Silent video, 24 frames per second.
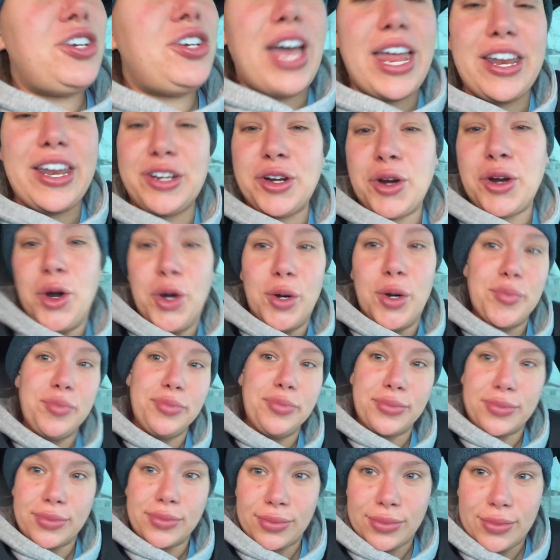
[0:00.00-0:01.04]
you had in your home.
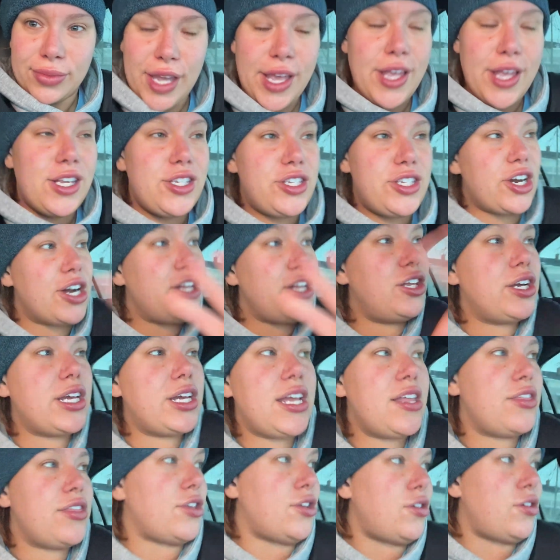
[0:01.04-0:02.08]
Start
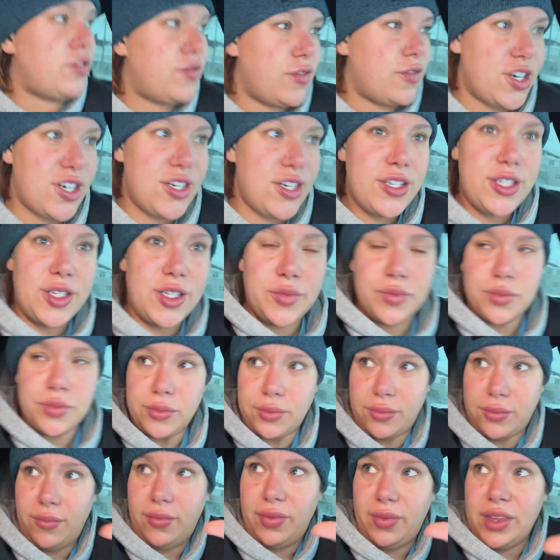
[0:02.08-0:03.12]
looking at the universe
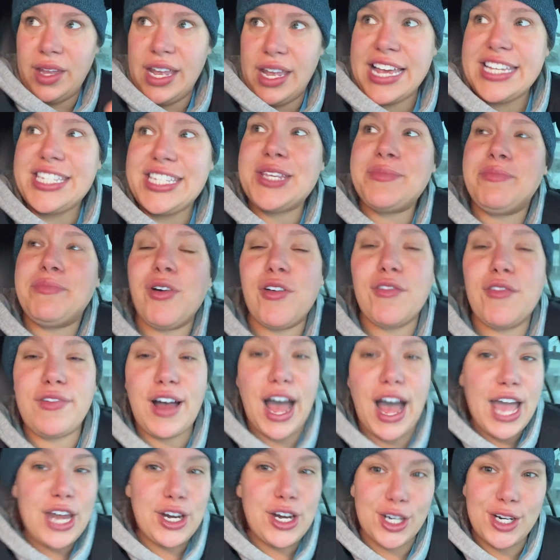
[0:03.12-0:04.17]
as the
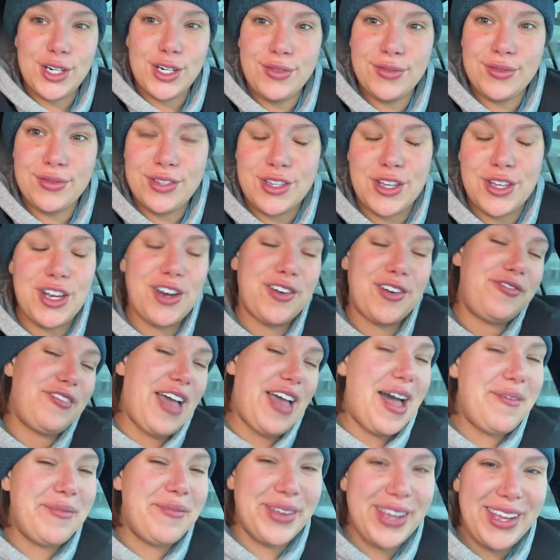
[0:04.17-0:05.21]
provider to your
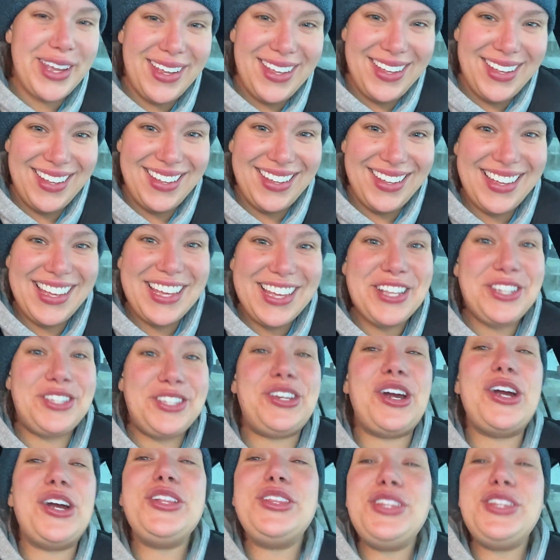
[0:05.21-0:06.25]
family.
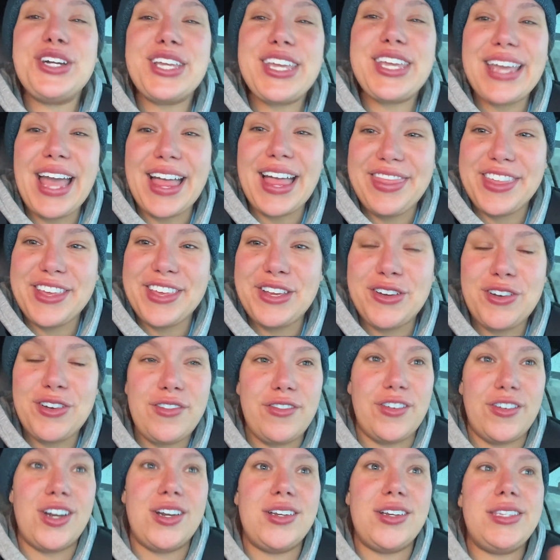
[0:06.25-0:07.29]
Start looking at the
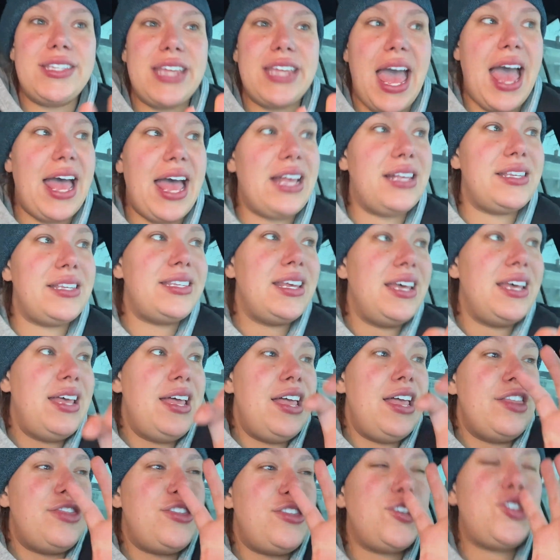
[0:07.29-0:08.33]
universe as
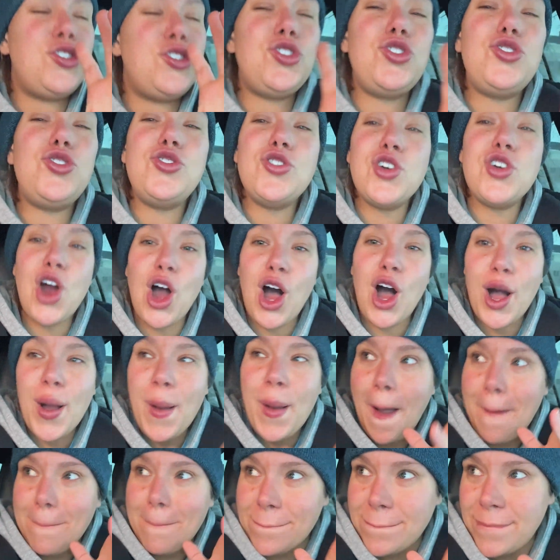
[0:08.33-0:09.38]
the
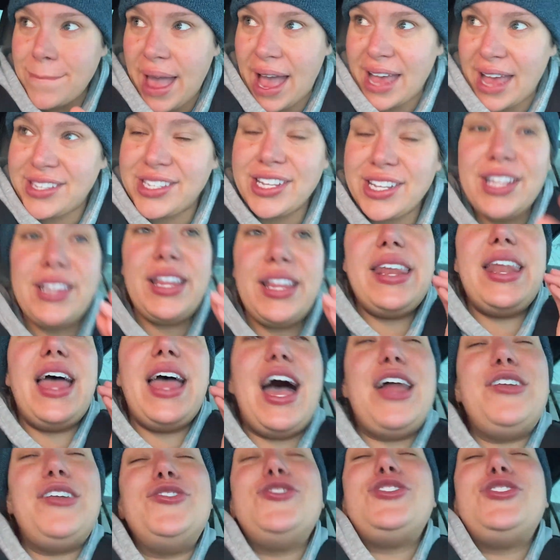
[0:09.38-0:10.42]
strong masculine
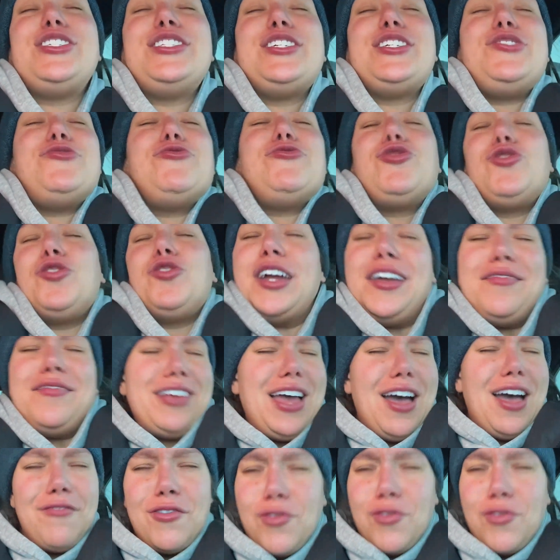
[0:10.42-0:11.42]
energy that you crave to have